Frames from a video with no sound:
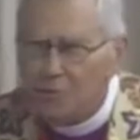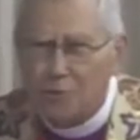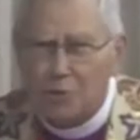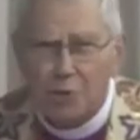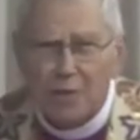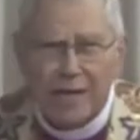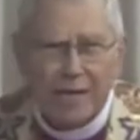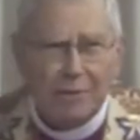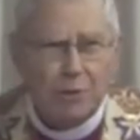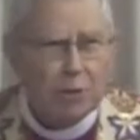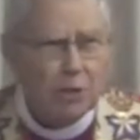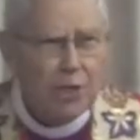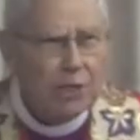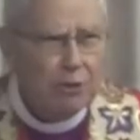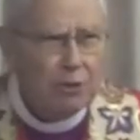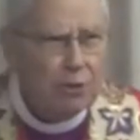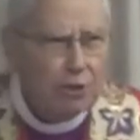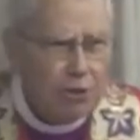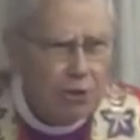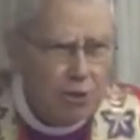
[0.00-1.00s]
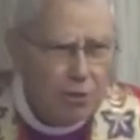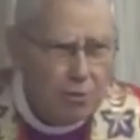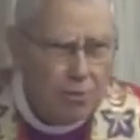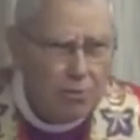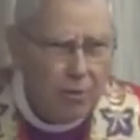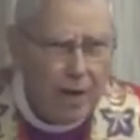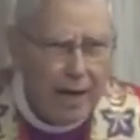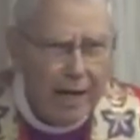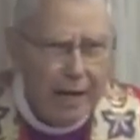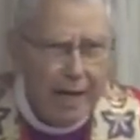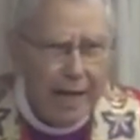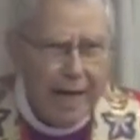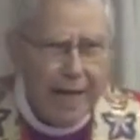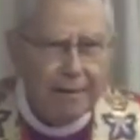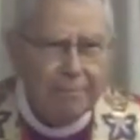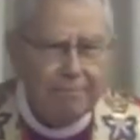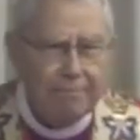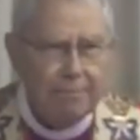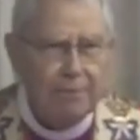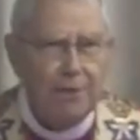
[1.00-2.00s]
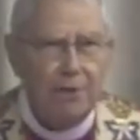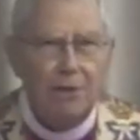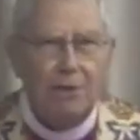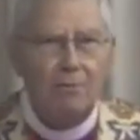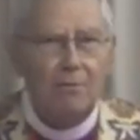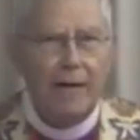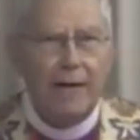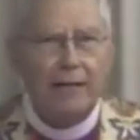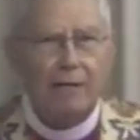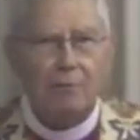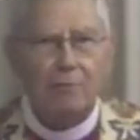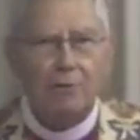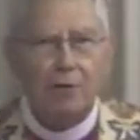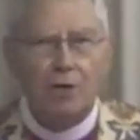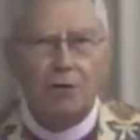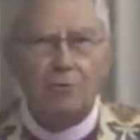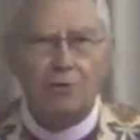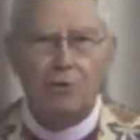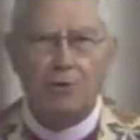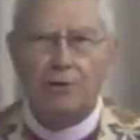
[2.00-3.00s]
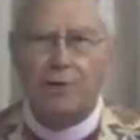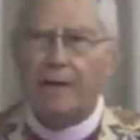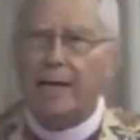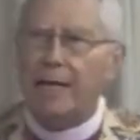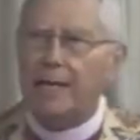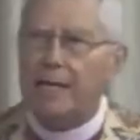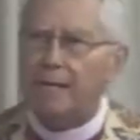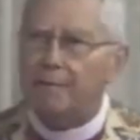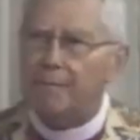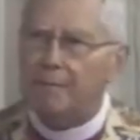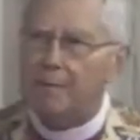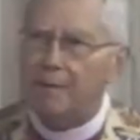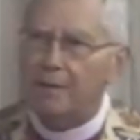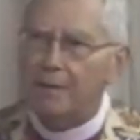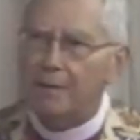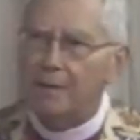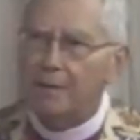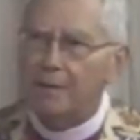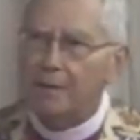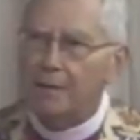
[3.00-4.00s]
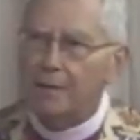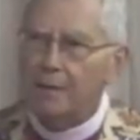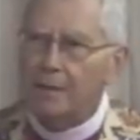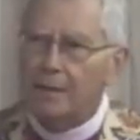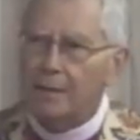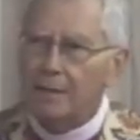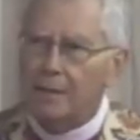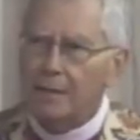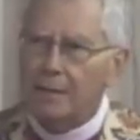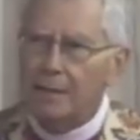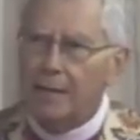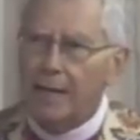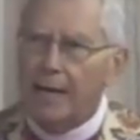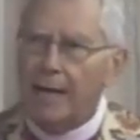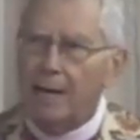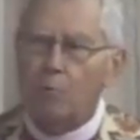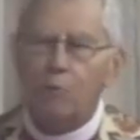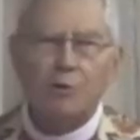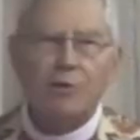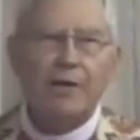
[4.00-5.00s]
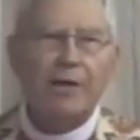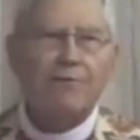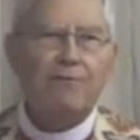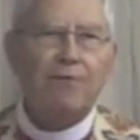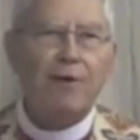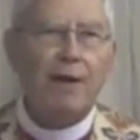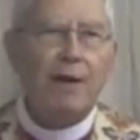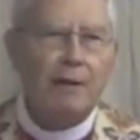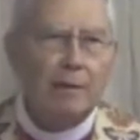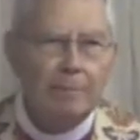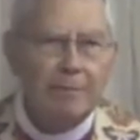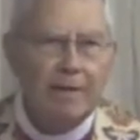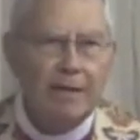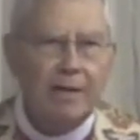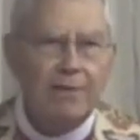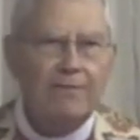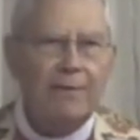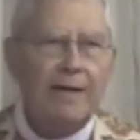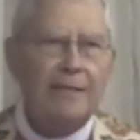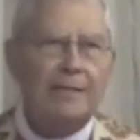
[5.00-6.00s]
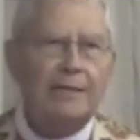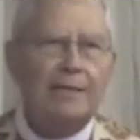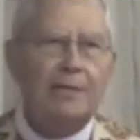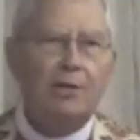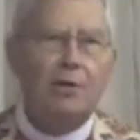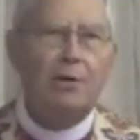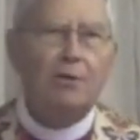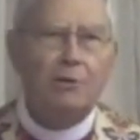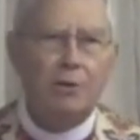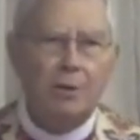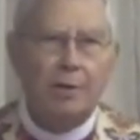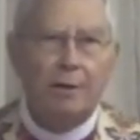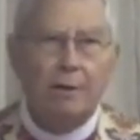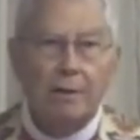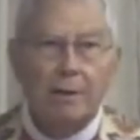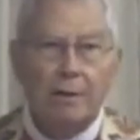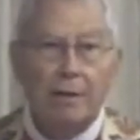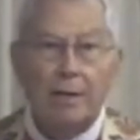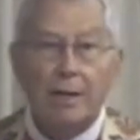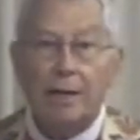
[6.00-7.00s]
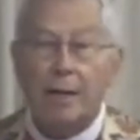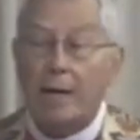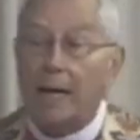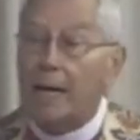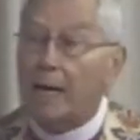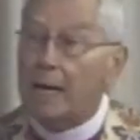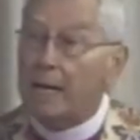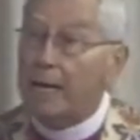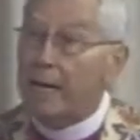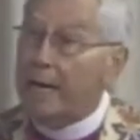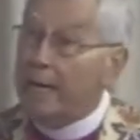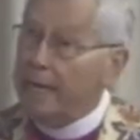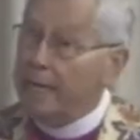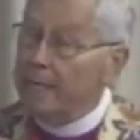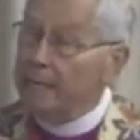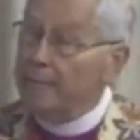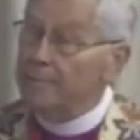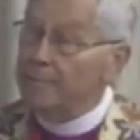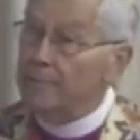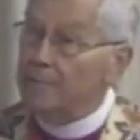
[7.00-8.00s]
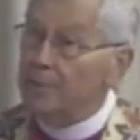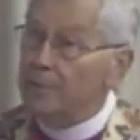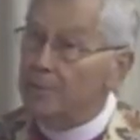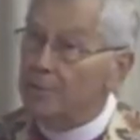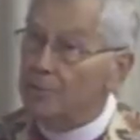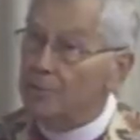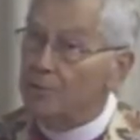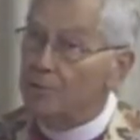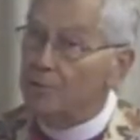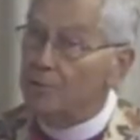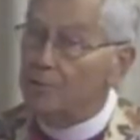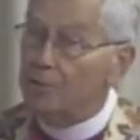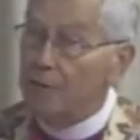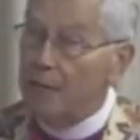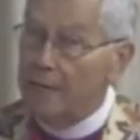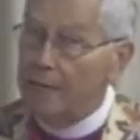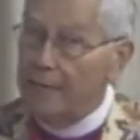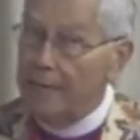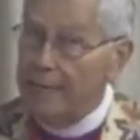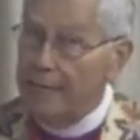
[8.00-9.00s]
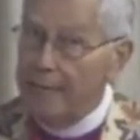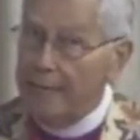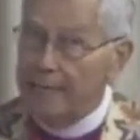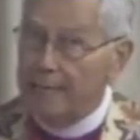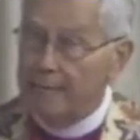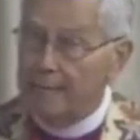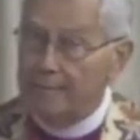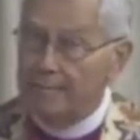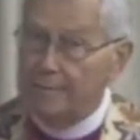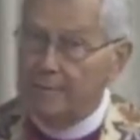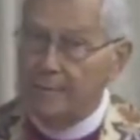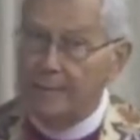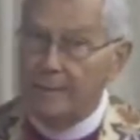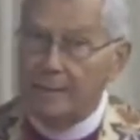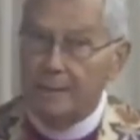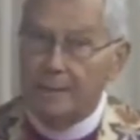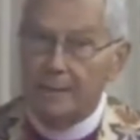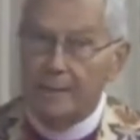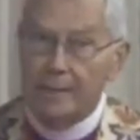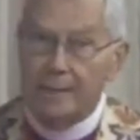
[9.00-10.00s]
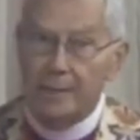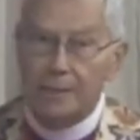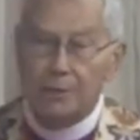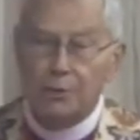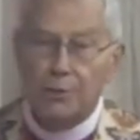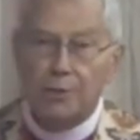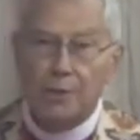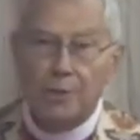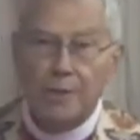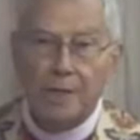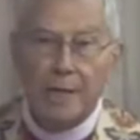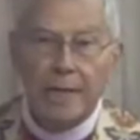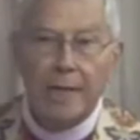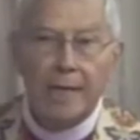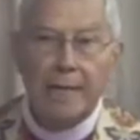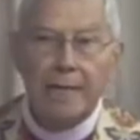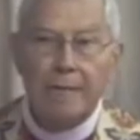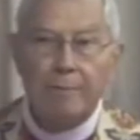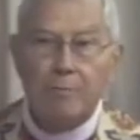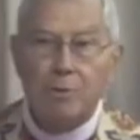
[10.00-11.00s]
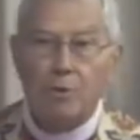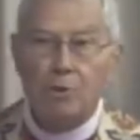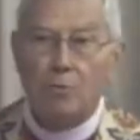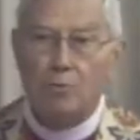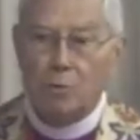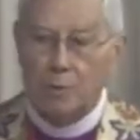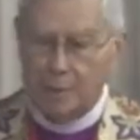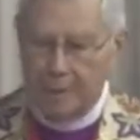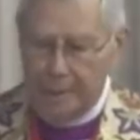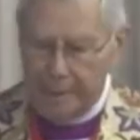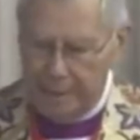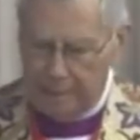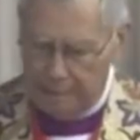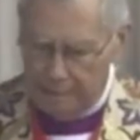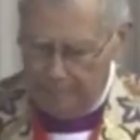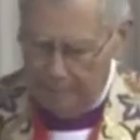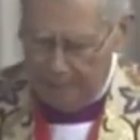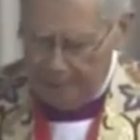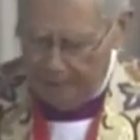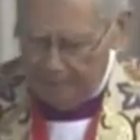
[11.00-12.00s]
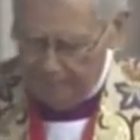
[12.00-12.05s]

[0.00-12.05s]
you say sent you? I, I, you know, I don't know your name. How would they follow me if I didn't know you? I am who I am? is the name you will tell me.